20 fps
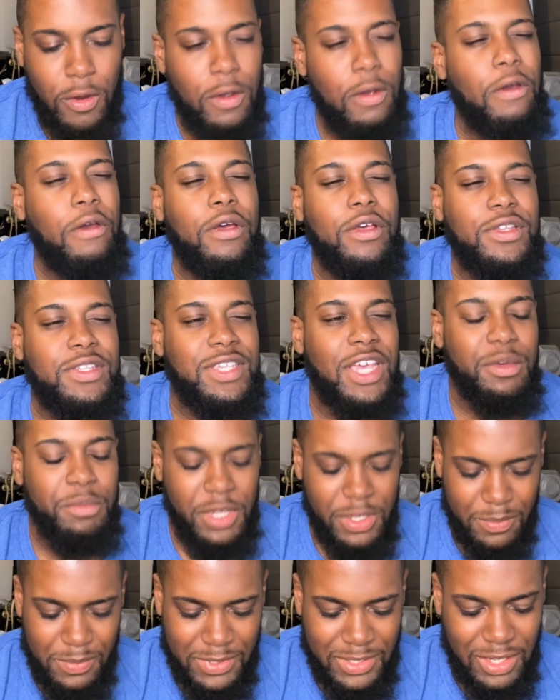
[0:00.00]
Seiba
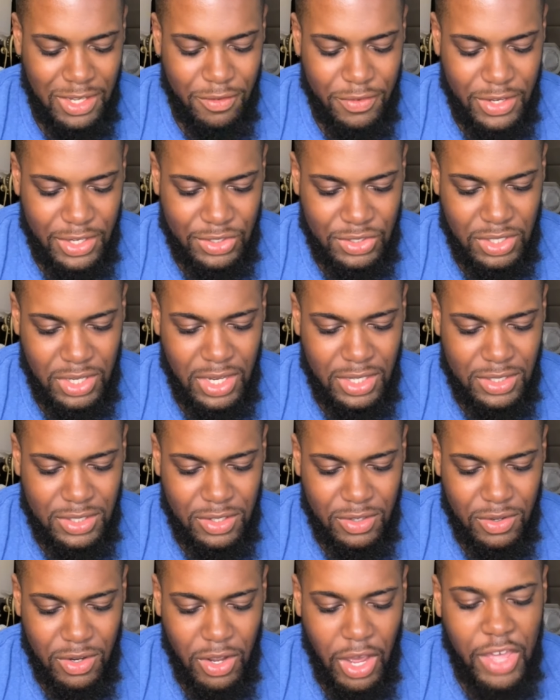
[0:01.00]
himself, actually? I
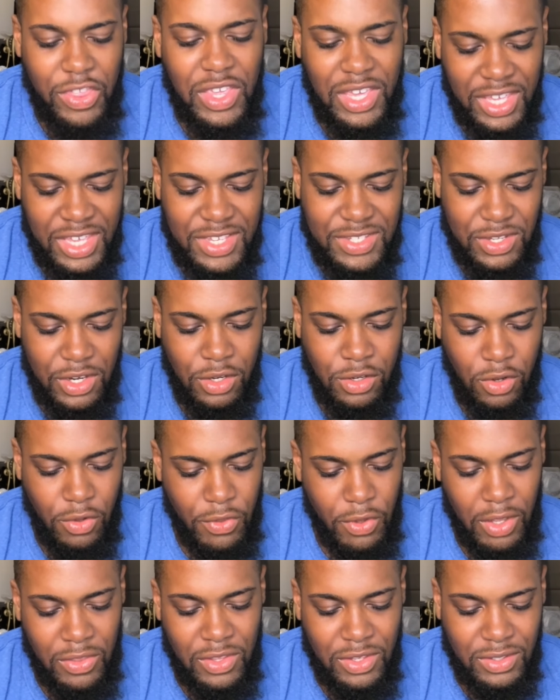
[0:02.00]
don't know. I think he's an adult.
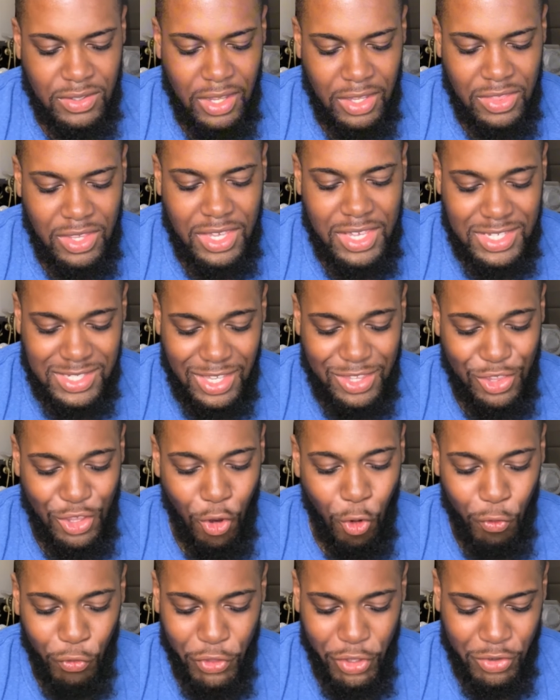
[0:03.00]
I think he's like the
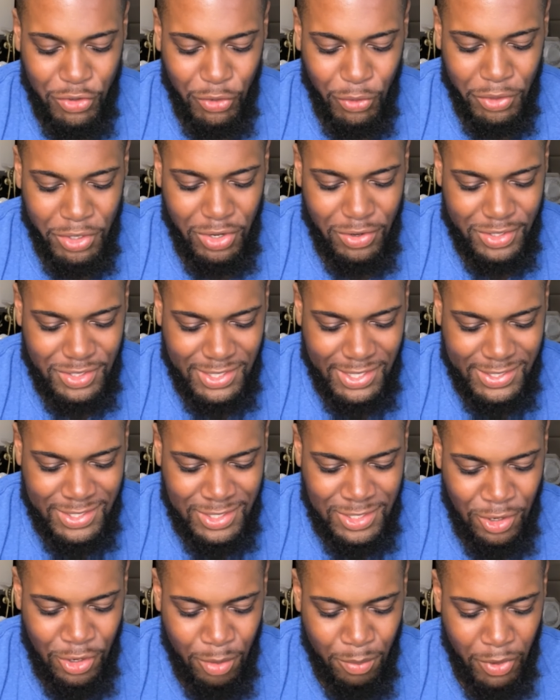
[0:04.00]
only adult here because he has his
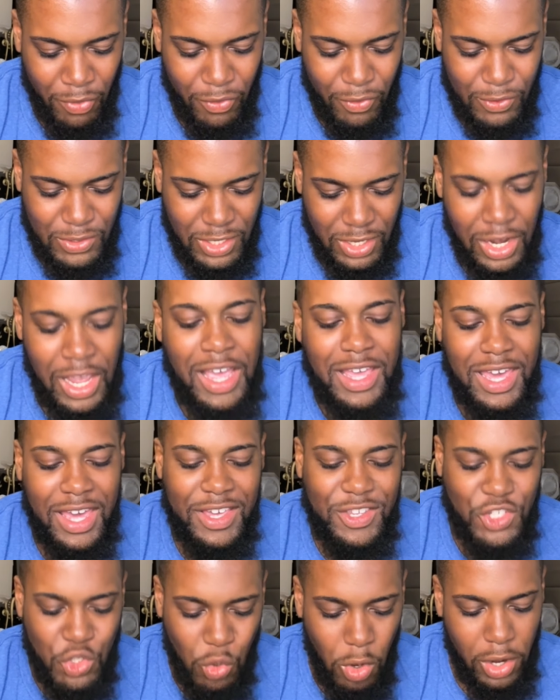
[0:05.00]
younger brother. Yeah,
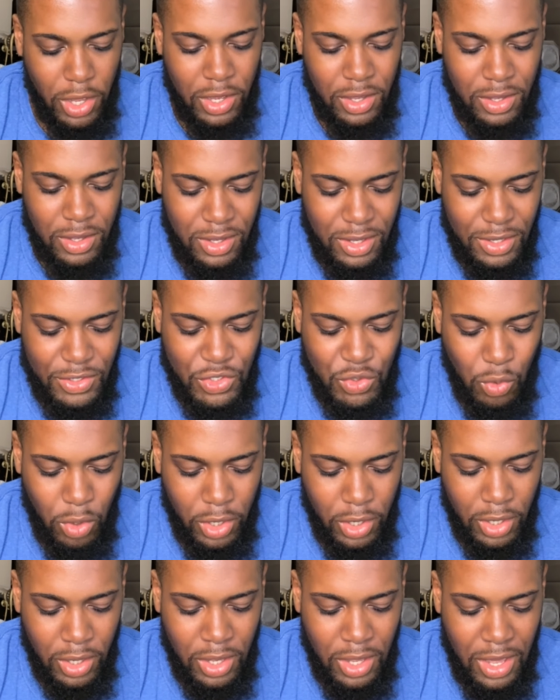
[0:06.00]
he's 20.
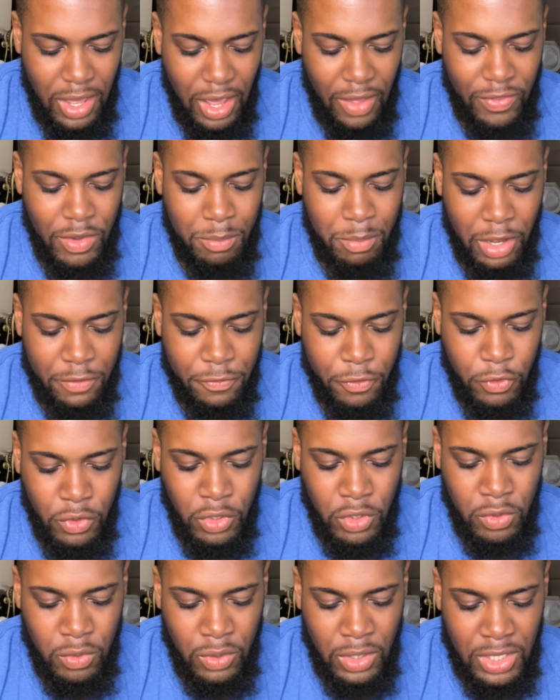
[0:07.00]
And then my
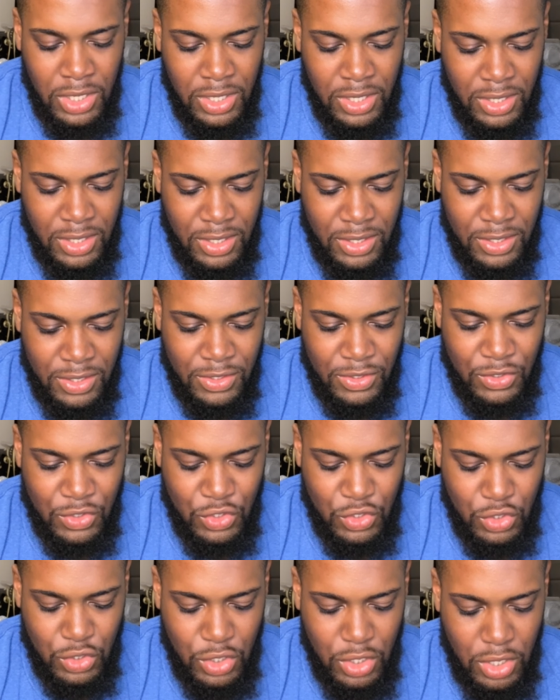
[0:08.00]
Fuyu
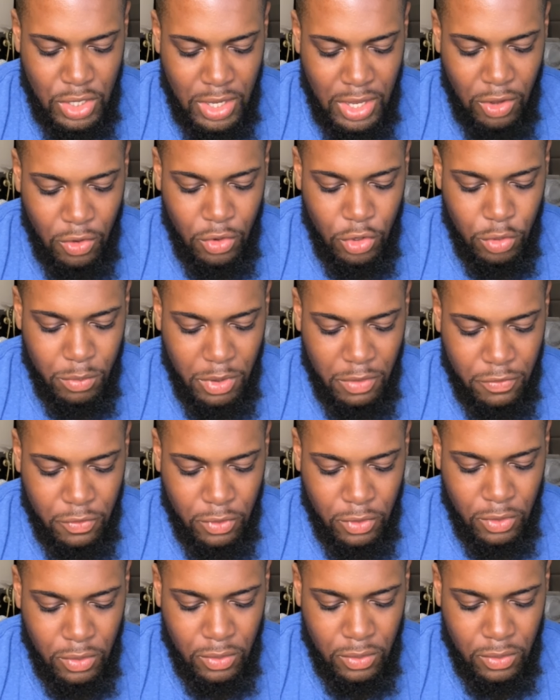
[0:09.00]
is, how old are you, my Fuyu?